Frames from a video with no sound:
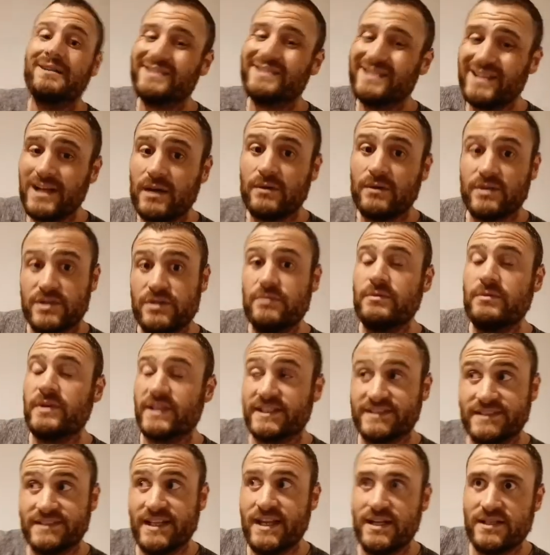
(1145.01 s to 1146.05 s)
Now, to an
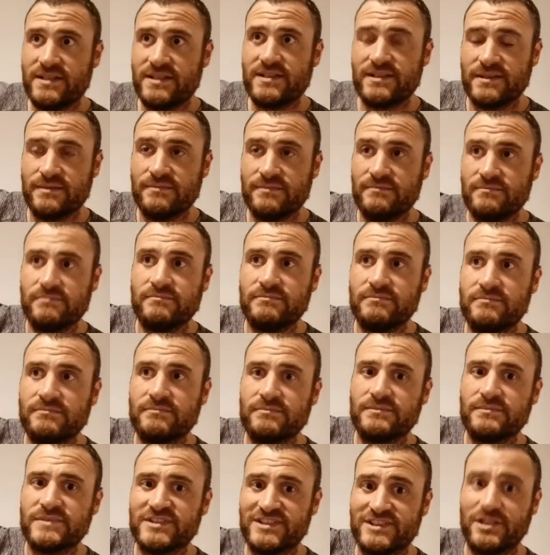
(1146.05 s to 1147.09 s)
extent,
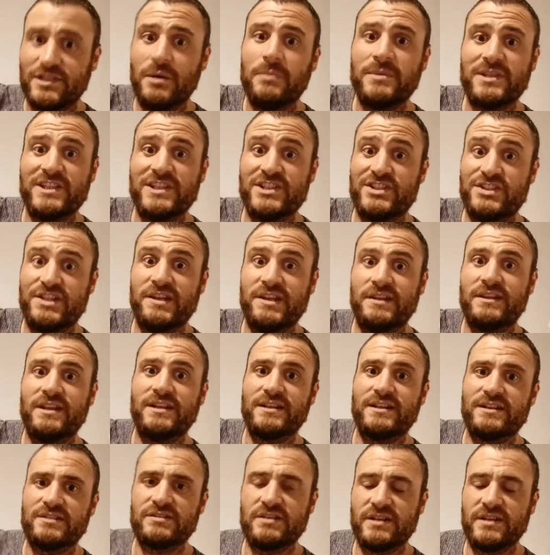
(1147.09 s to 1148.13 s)
some of the shit that
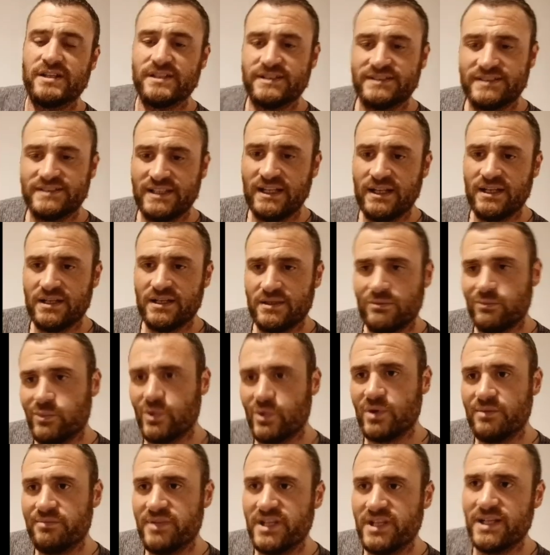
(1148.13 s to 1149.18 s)
they're trying to sell
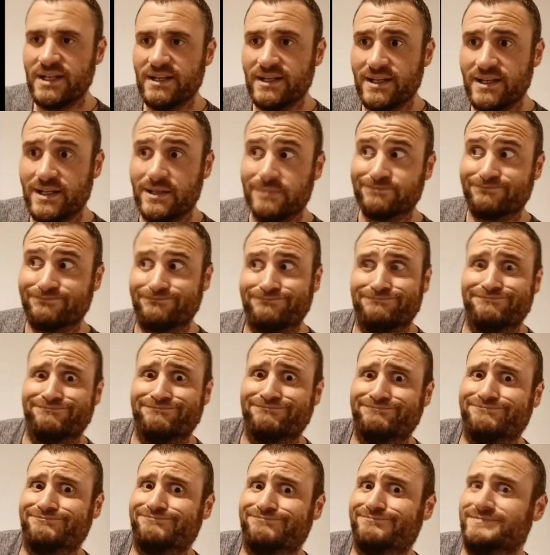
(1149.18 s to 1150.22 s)
would be like,
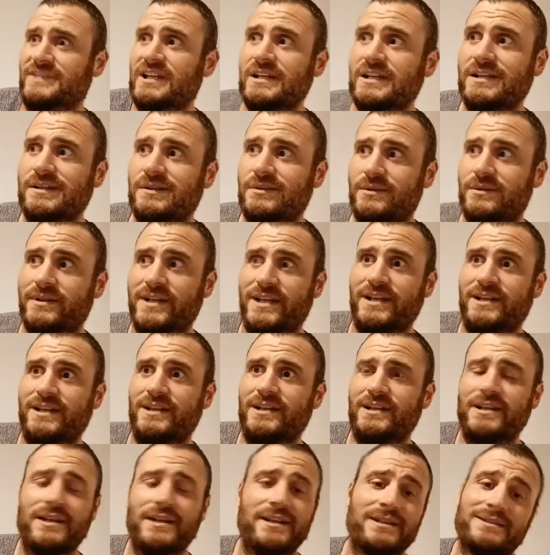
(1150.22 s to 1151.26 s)
okay,
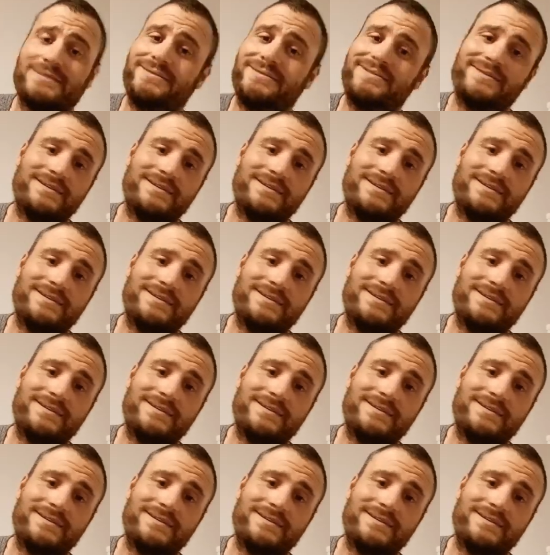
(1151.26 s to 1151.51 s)
like,